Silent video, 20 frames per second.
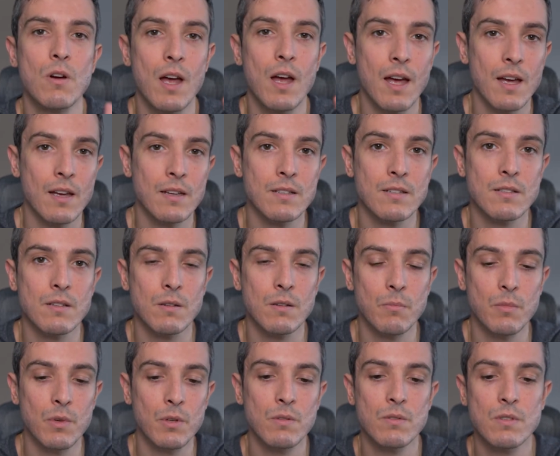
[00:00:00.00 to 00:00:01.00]
has
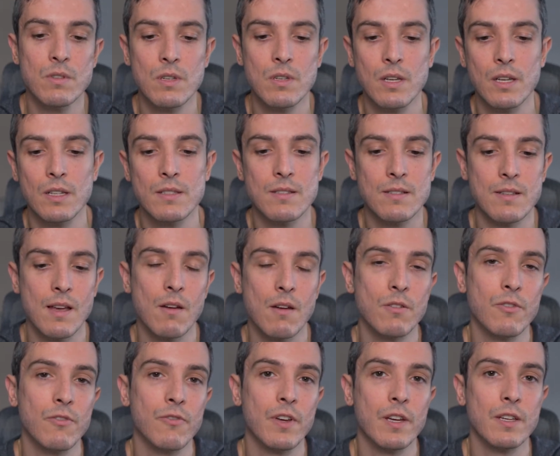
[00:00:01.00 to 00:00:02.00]
music and
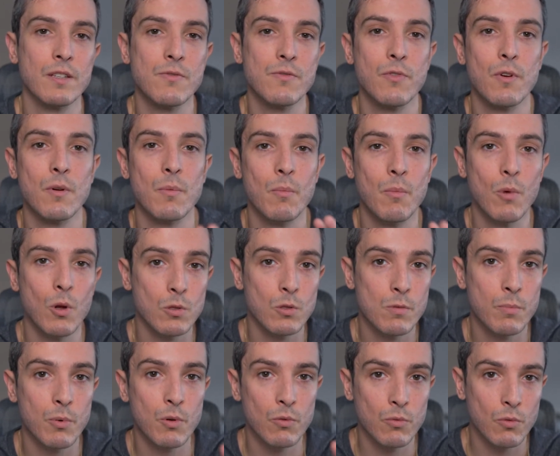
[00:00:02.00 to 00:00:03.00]
sound effects from
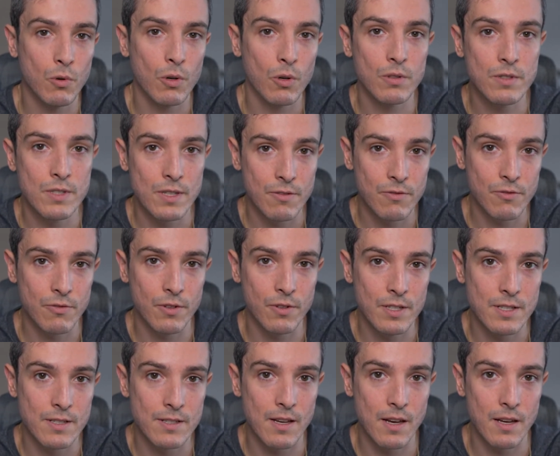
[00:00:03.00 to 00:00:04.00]
multiple
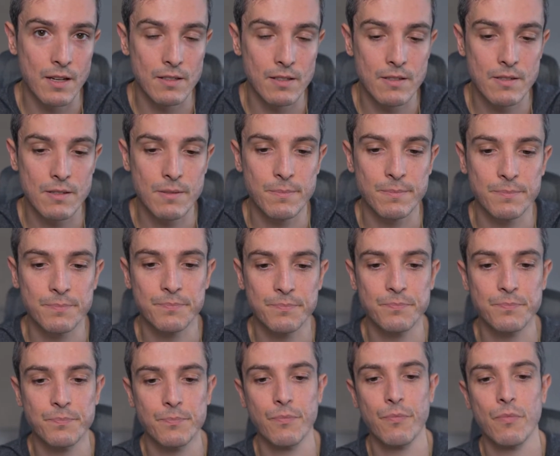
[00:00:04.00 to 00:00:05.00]
royalty-free sites.
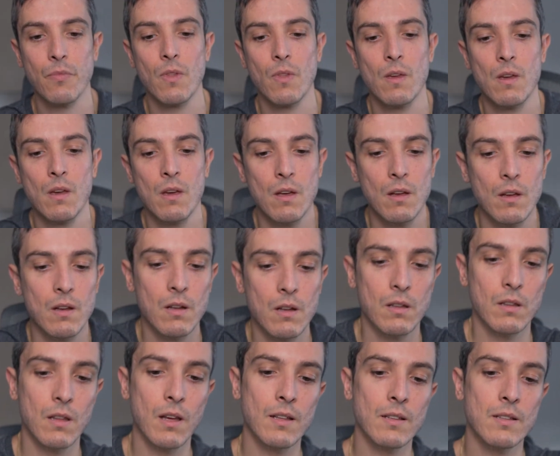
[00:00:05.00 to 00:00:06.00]

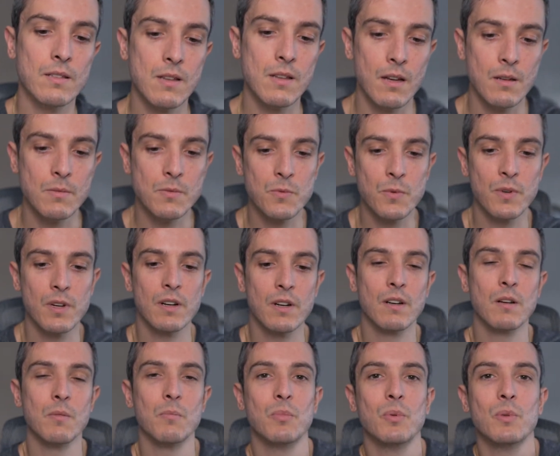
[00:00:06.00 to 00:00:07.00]
A lot of times we're
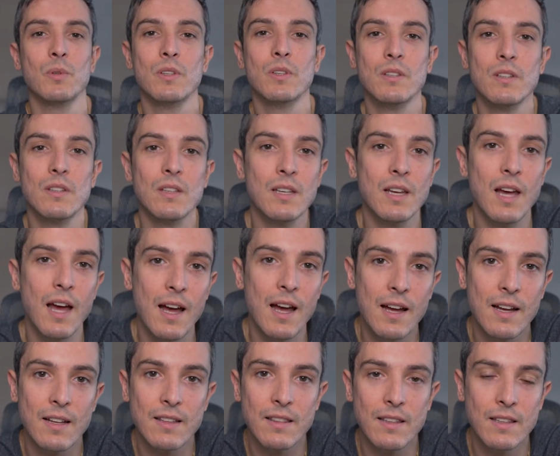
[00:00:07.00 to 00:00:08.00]
completely
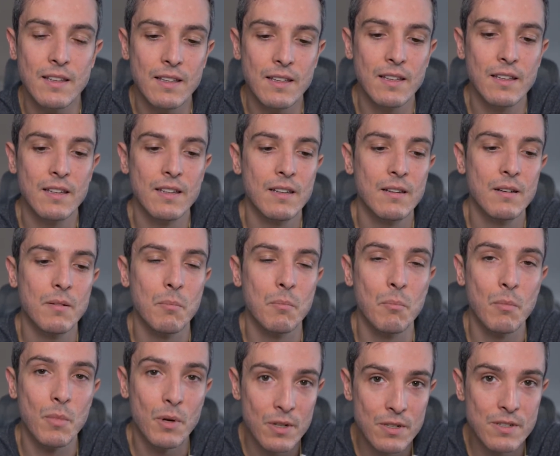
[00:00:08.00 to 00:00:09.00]
at the
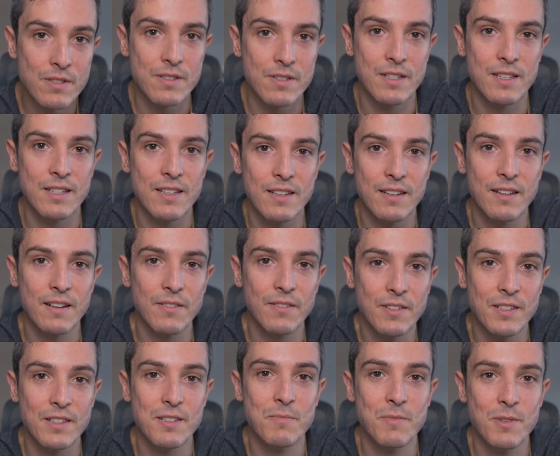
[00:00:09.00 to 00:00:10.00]
mercy of
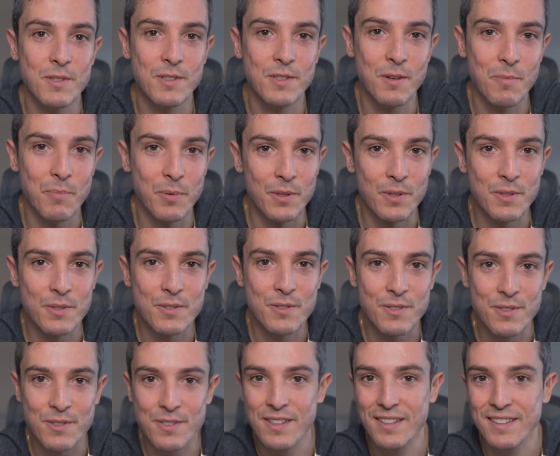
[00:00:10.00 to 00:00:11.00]
these music
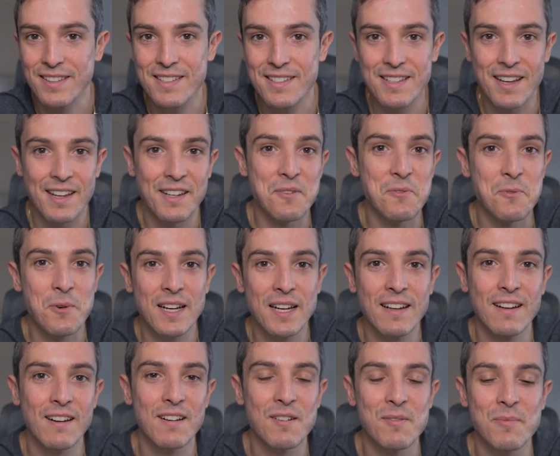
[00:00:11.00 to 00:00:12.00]
producers that decide to
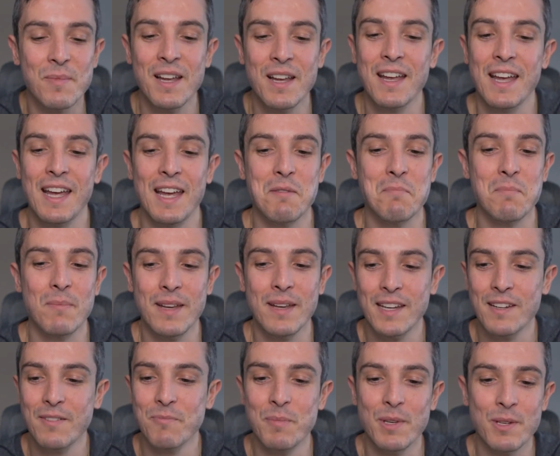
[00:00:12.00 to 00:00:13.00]
wake up and
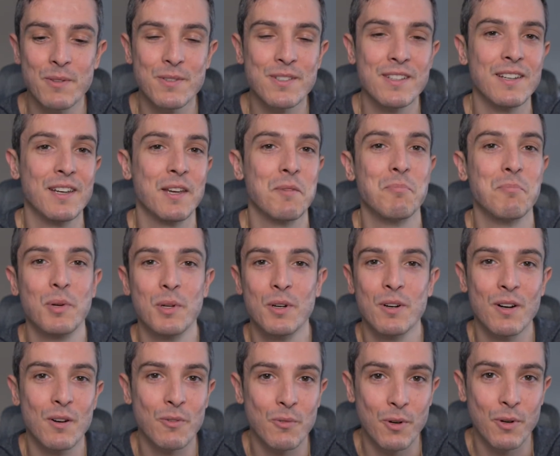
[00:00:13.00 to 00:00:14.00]
make music and put
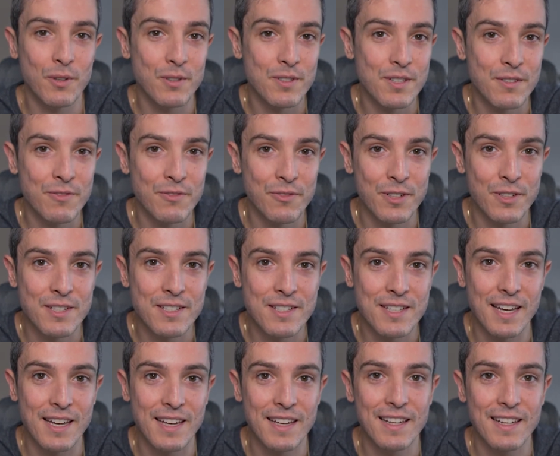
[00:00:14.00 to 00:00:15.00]
on a royalty-free
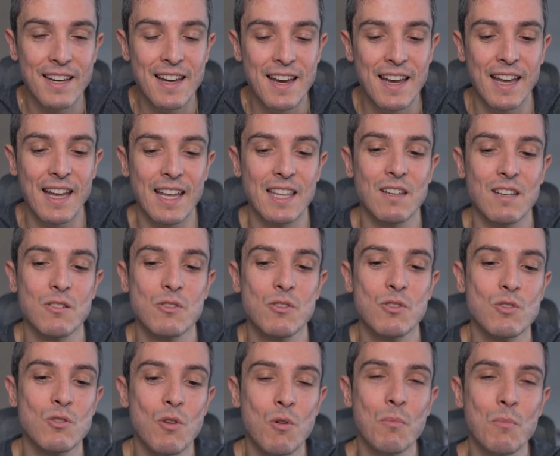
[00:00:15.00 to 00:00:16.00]
site. And there's
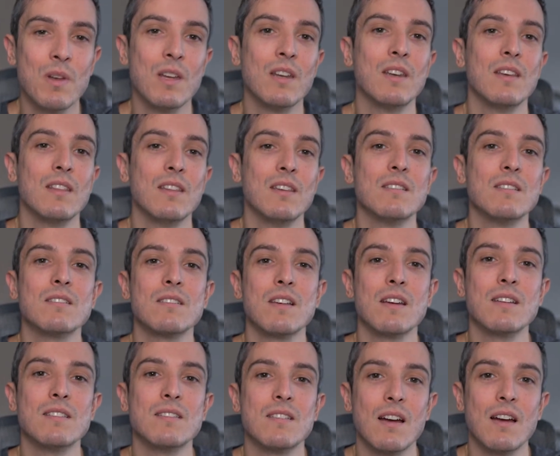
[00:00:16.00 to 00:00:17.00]
so many of these
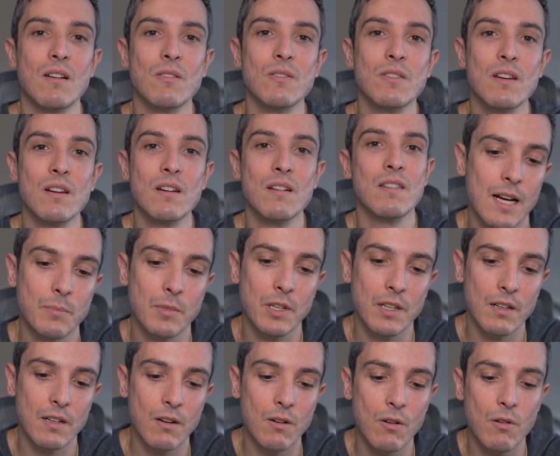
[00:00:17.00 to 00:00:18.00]
sites out there. I'm
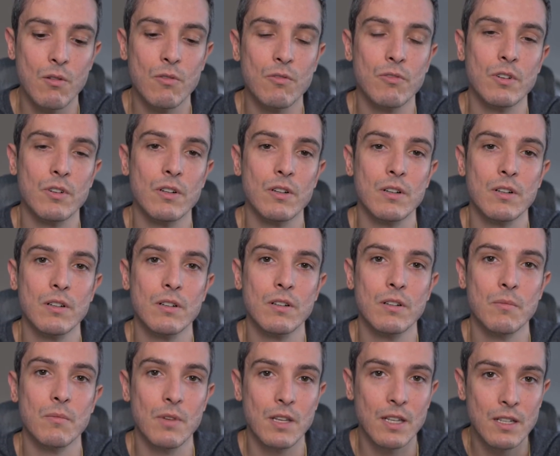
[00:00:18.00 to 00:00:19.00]
gonna go over
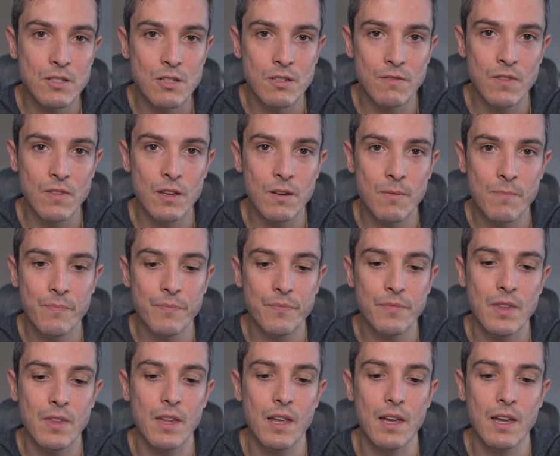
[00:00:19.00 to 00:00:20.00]
each of them
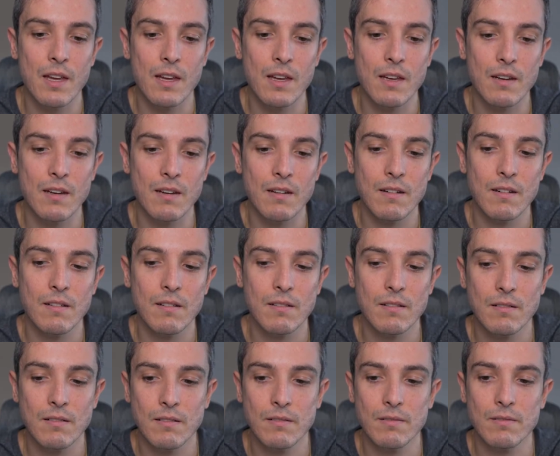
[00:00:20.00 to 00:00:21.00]
and
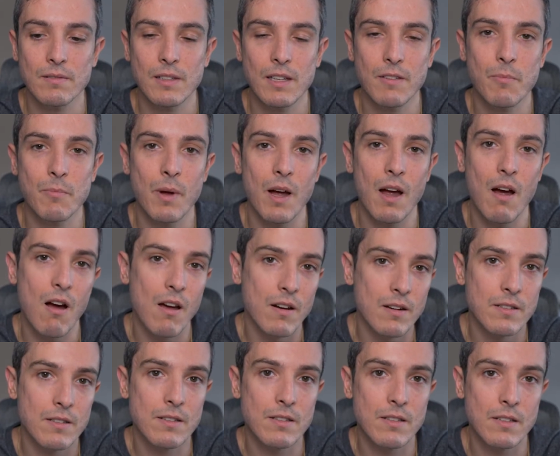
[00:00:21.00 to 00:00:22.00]
give my
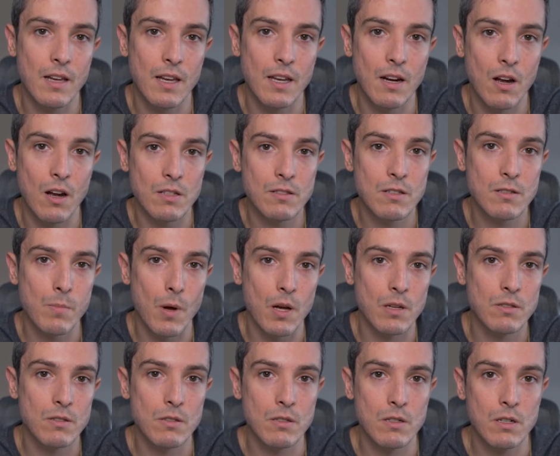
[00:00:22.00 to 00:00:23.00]
honest and
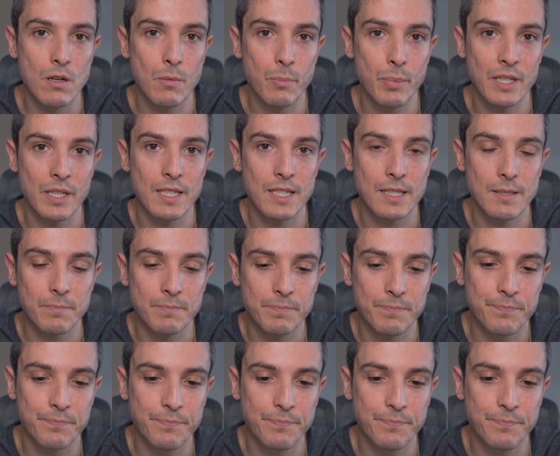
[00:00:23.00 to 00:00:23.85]
unsponsored opinion.